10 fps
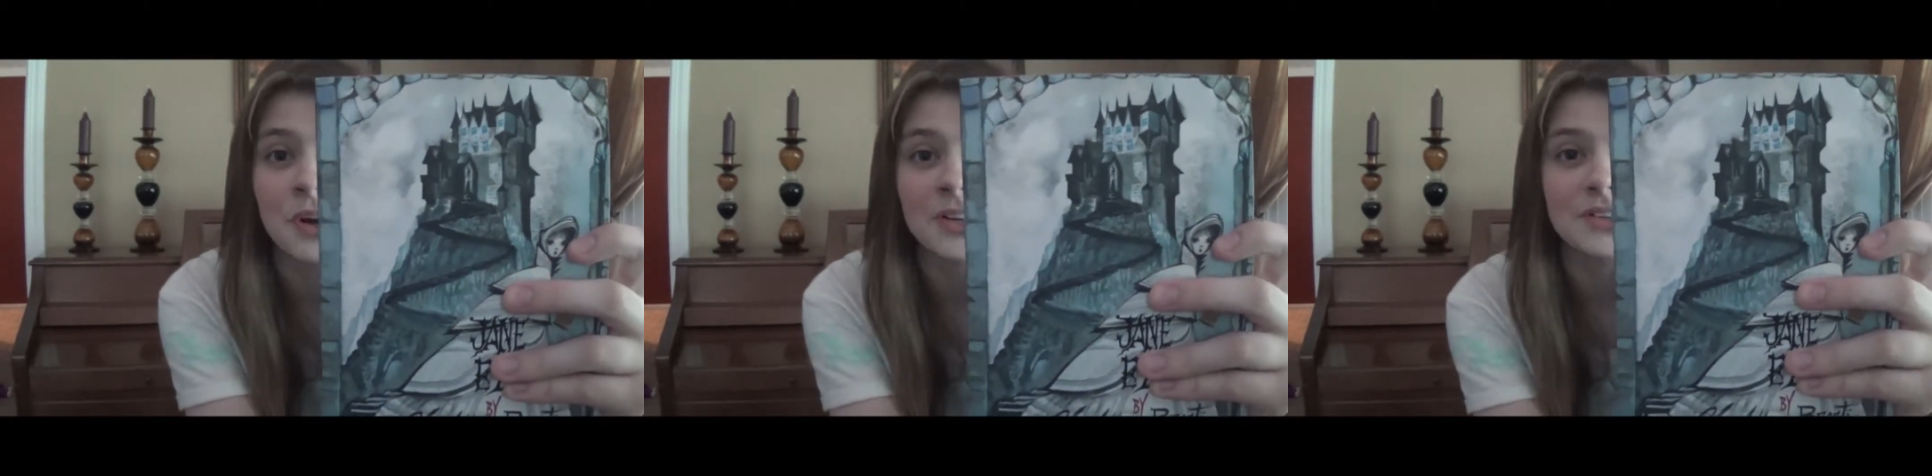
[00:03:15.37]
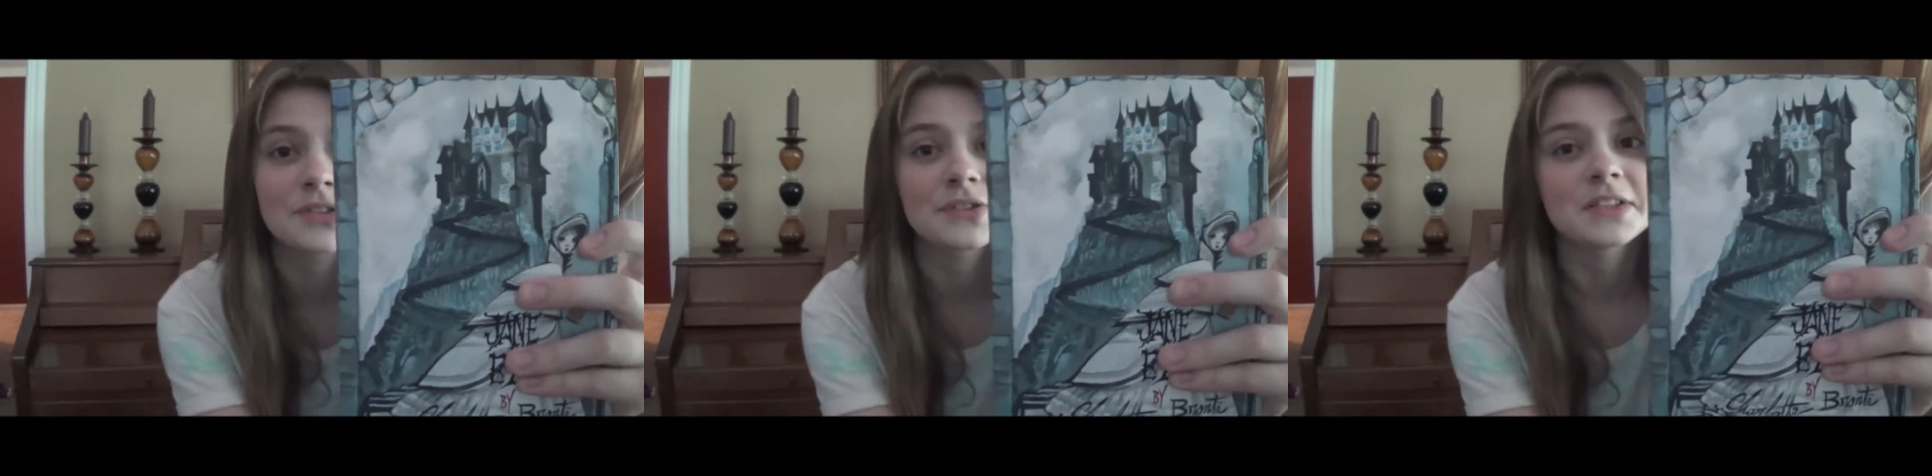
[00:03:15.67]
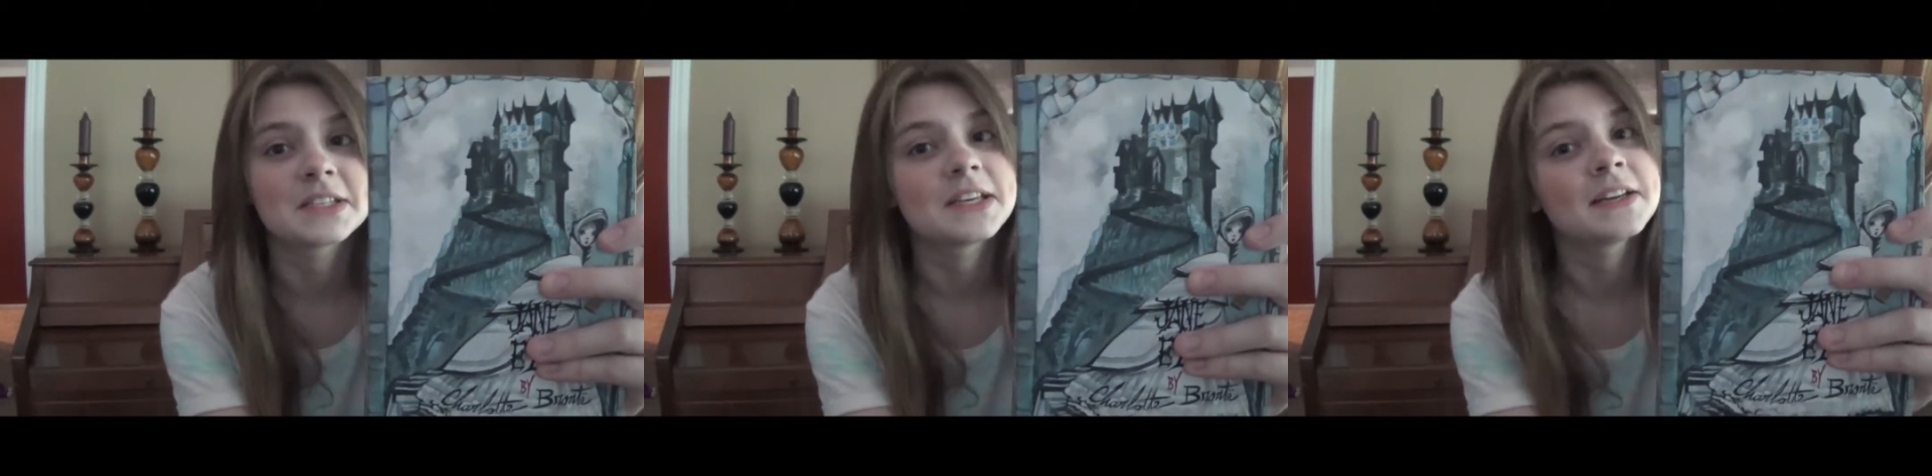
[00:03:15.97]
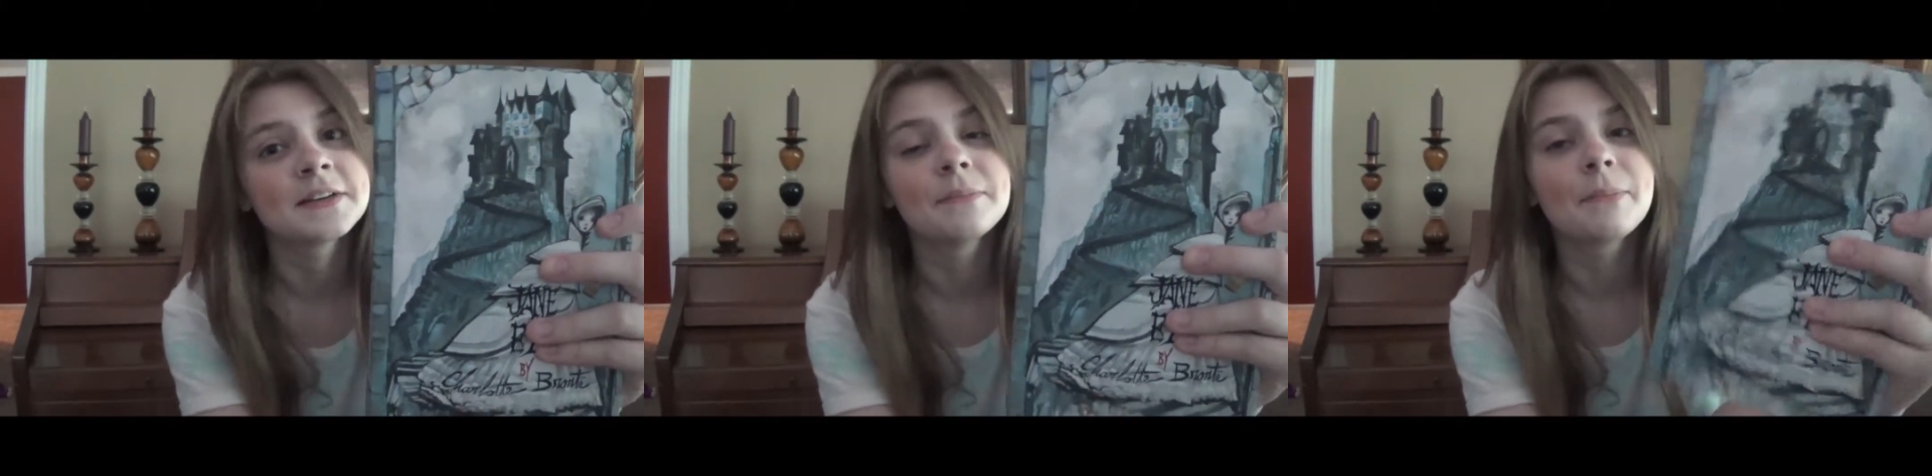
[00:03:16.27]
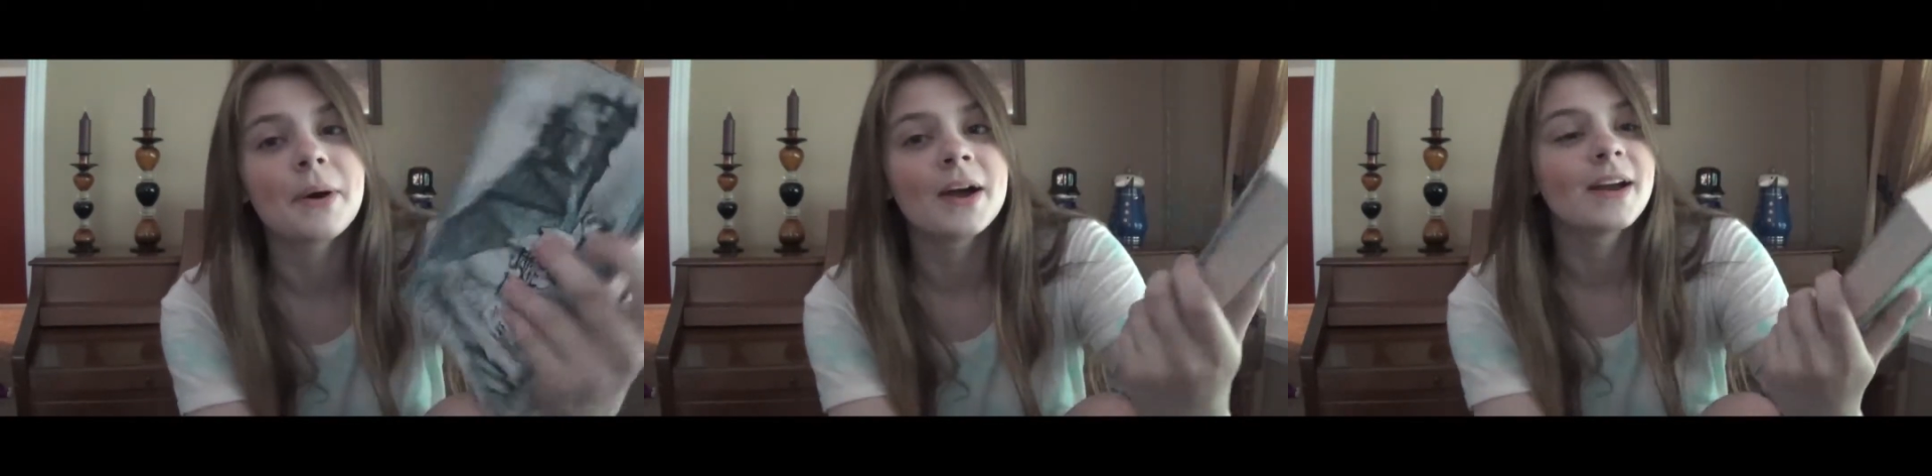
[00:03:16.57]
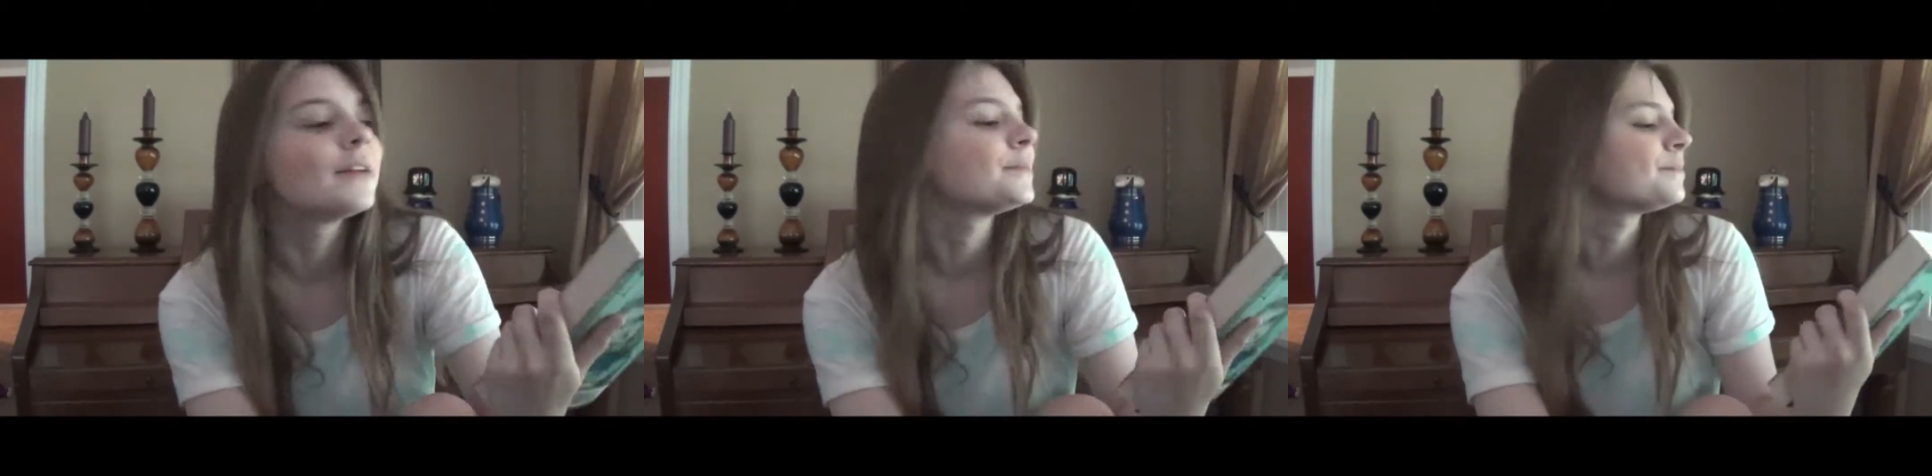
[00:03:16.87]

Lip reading: Rochester's estate, but